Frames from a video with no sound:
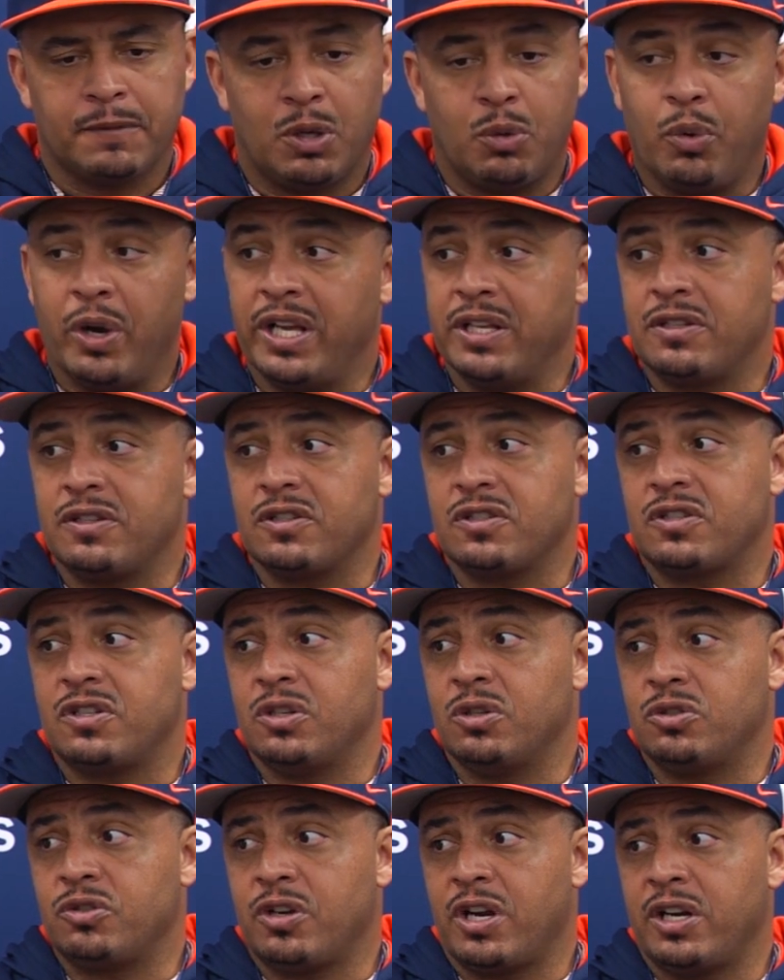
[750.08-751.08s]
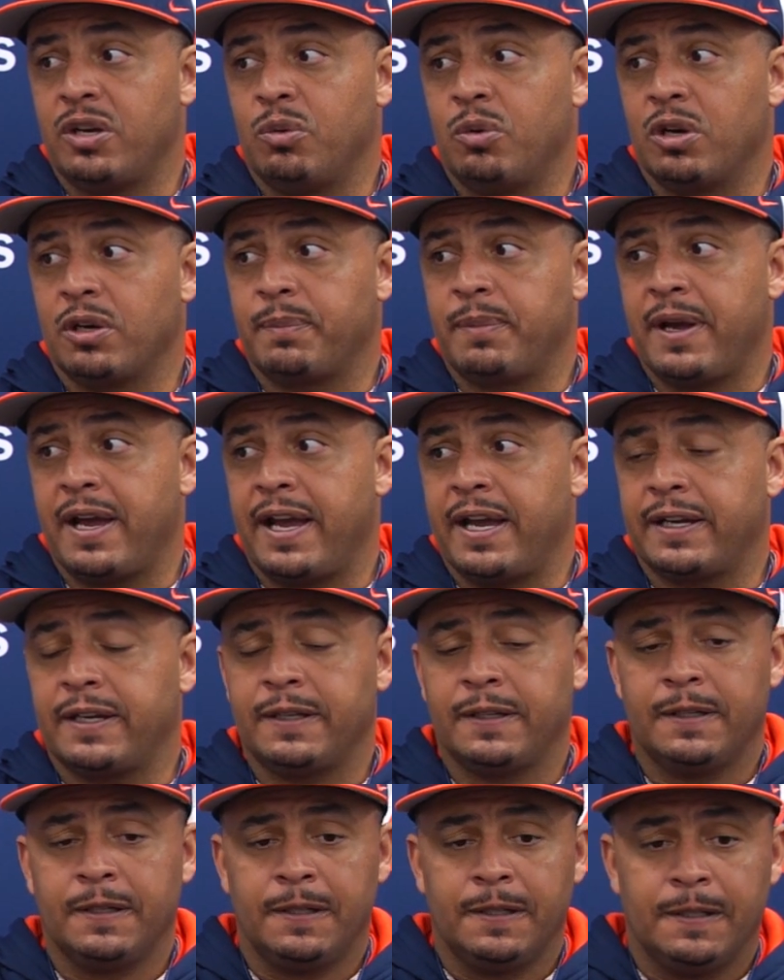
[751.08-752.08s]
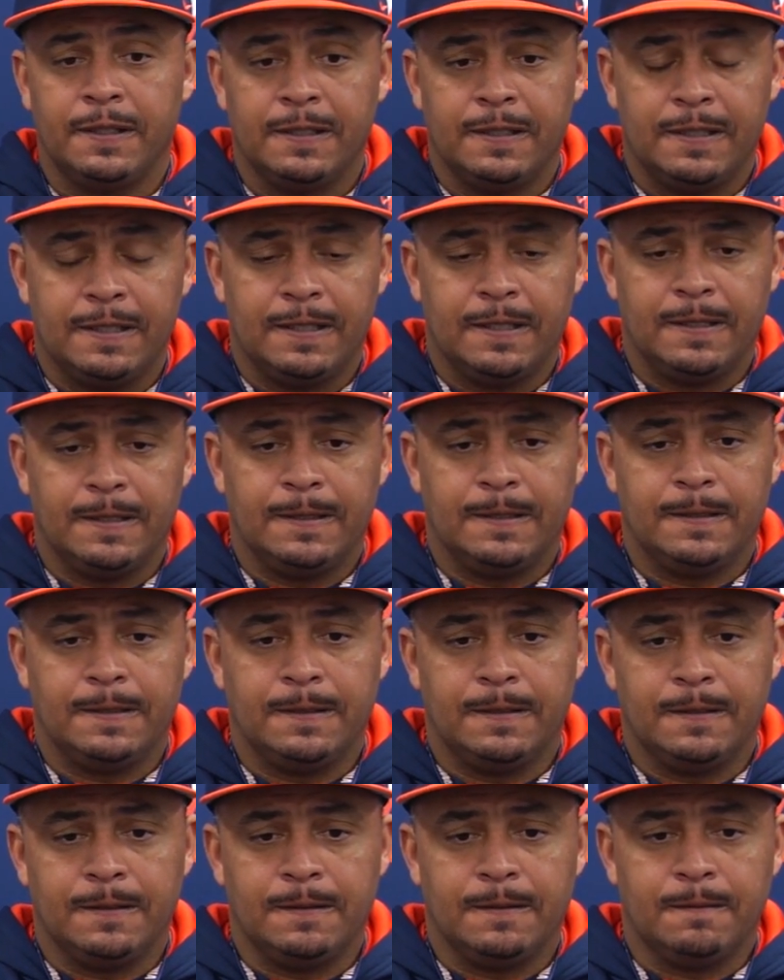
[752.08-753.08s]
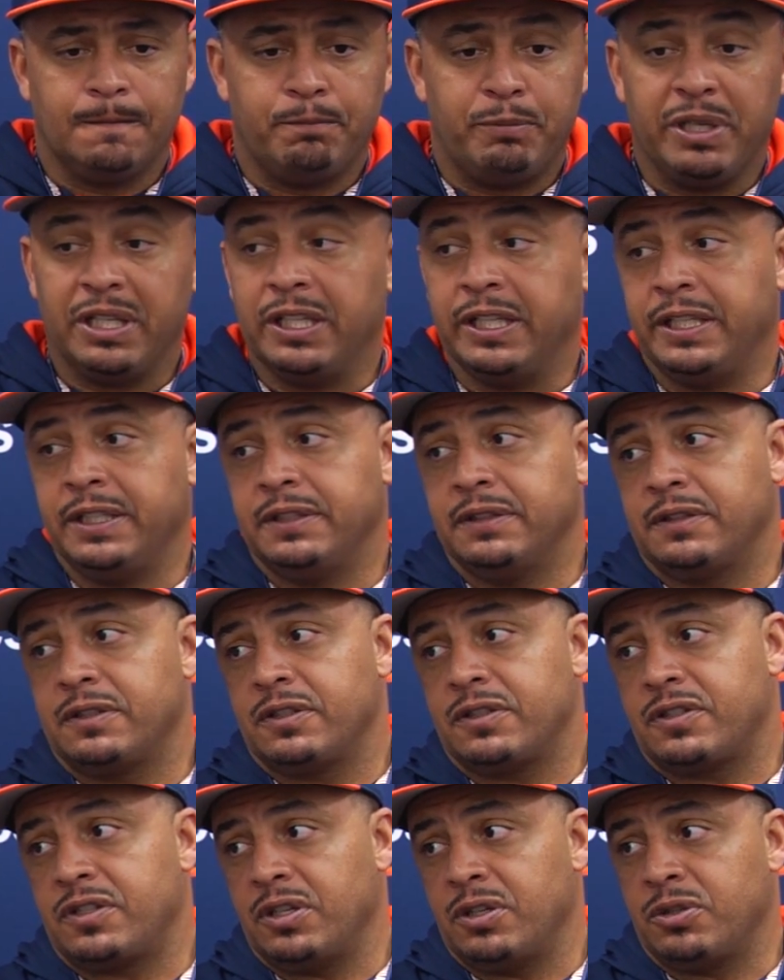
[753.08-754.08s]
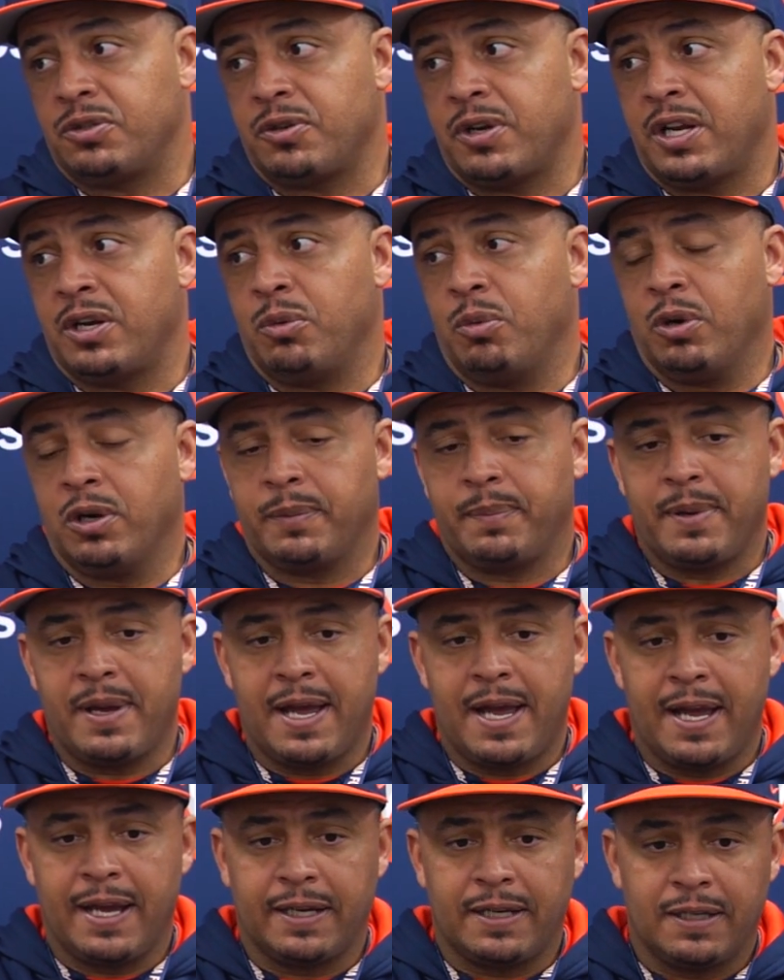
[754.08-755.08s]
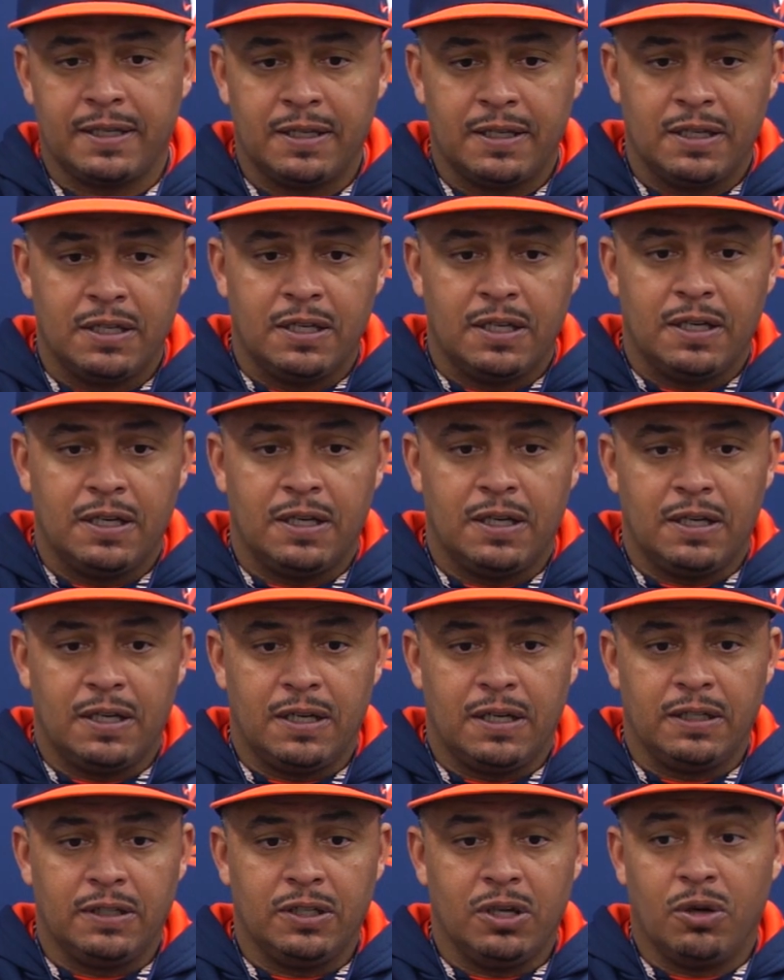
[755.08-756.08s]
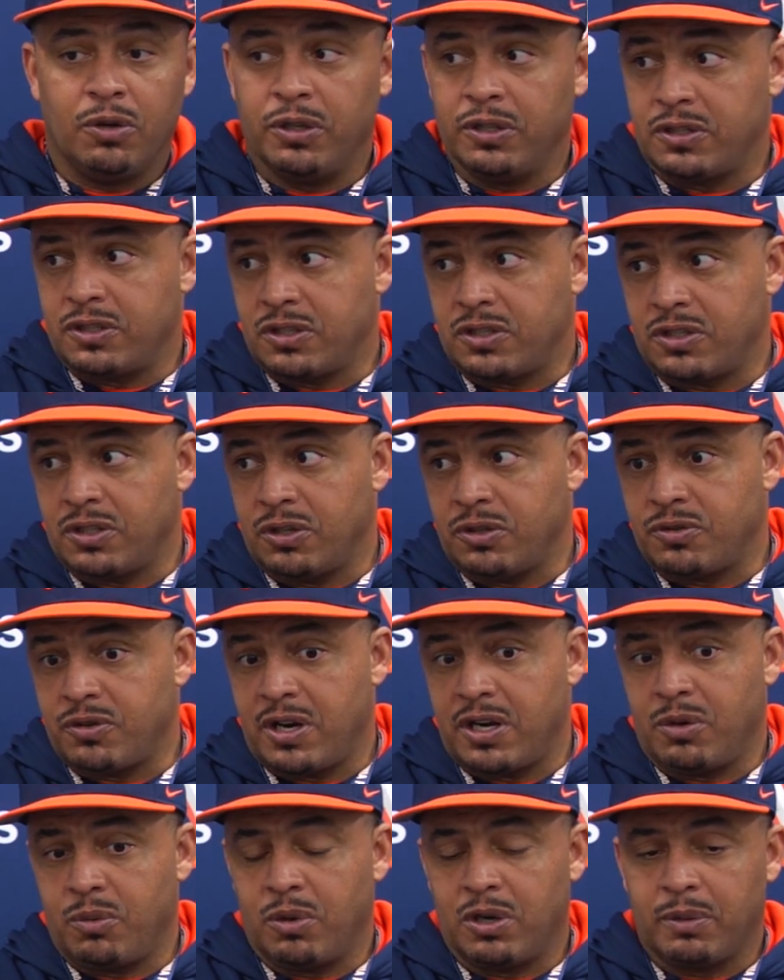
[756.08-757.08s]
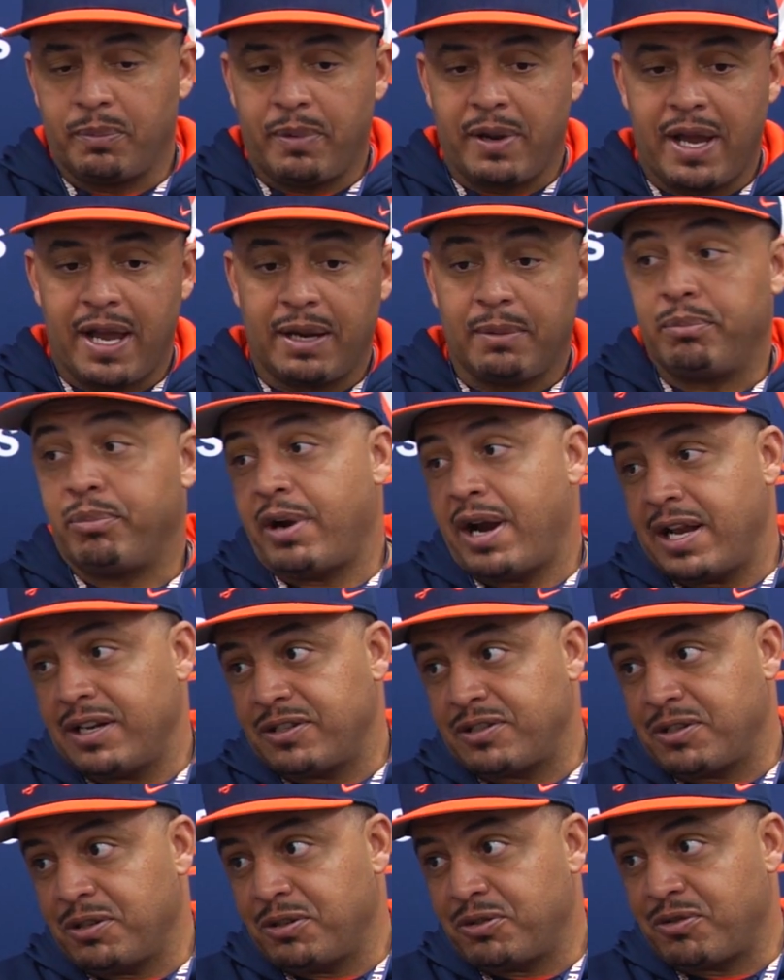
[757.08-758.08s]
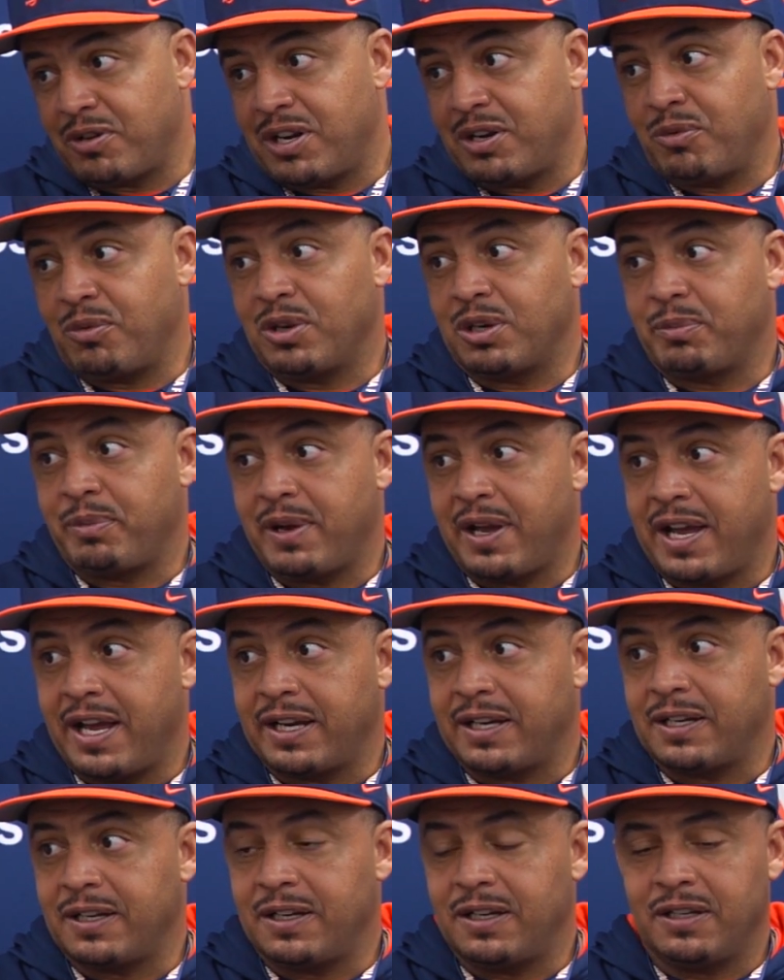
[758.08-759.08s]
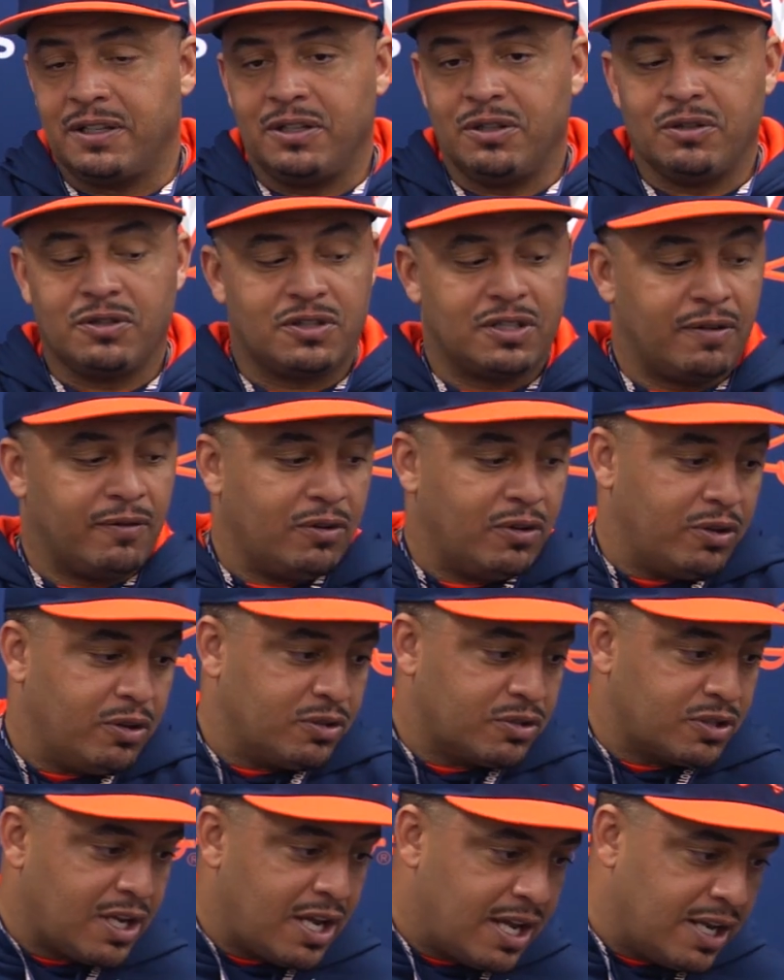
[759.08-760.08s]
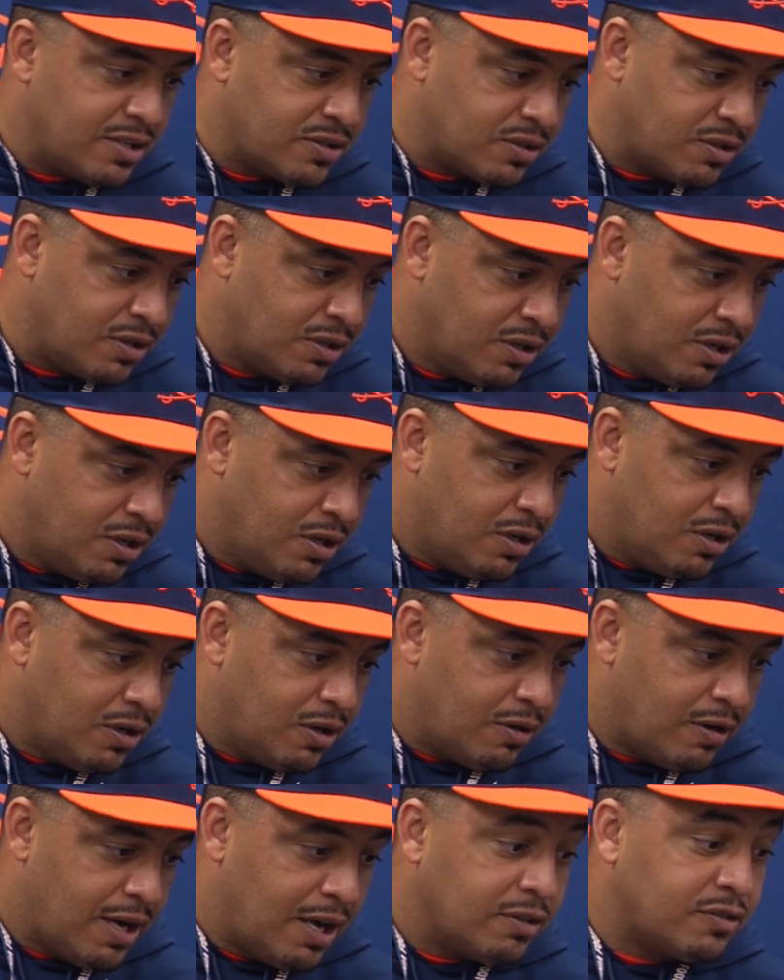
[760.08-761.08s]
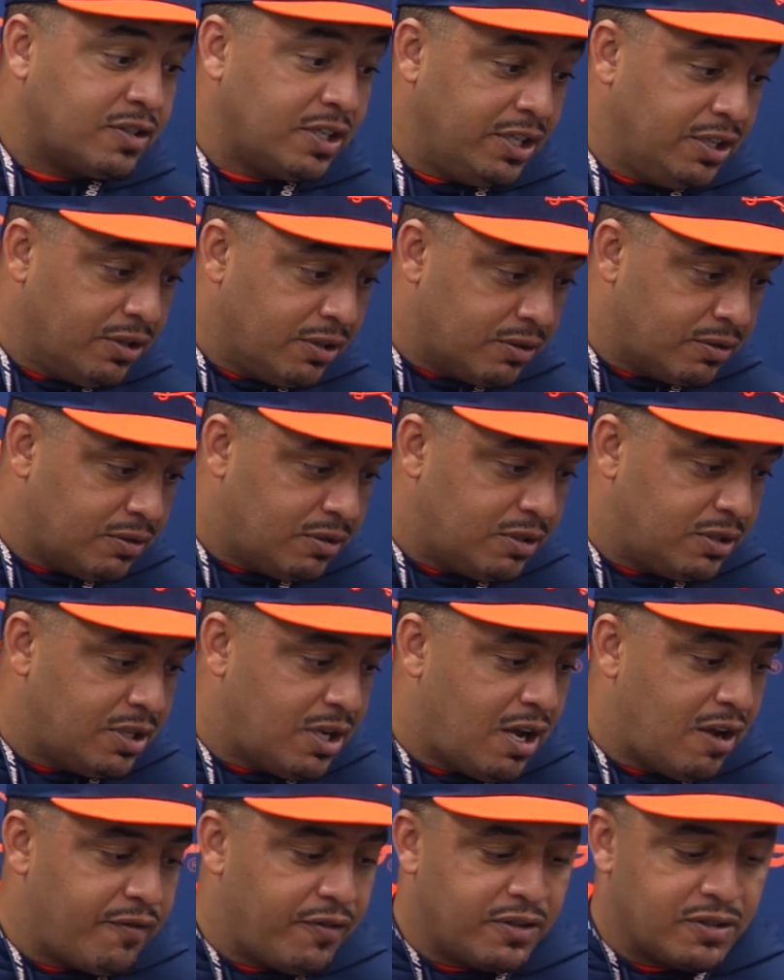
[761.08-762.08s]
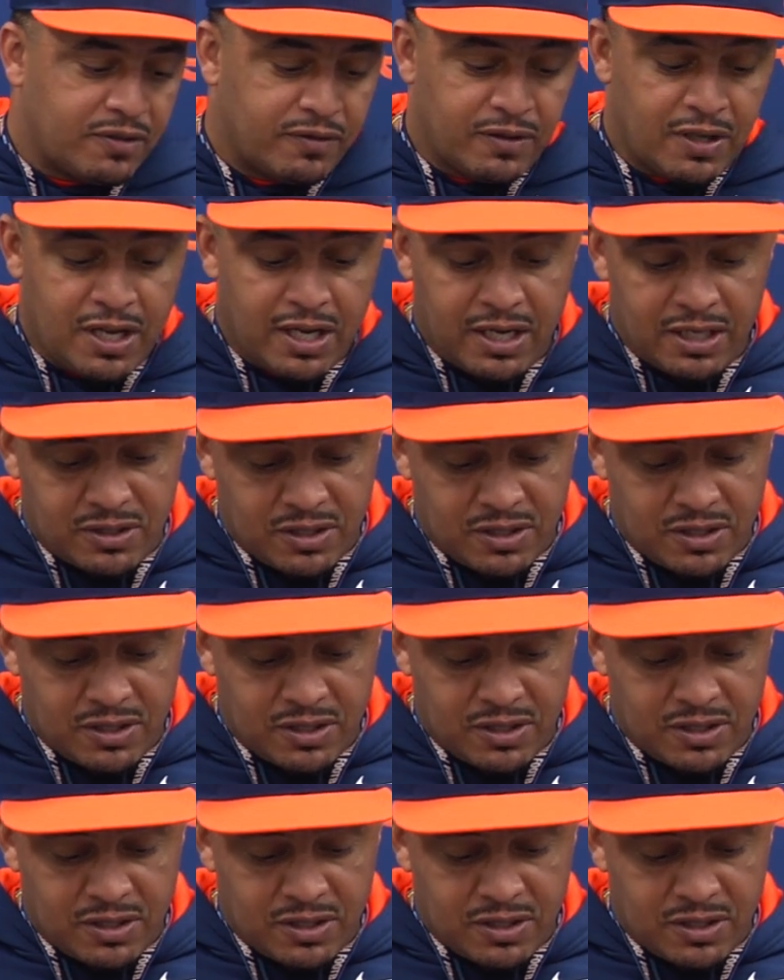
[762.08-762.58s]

Wentz is still trying to work back. Billy's still trying to work back. Jonas is still trying to work back. Bratton's still trying to work back. You know, several of those guys are out. Teeter on the offensive line.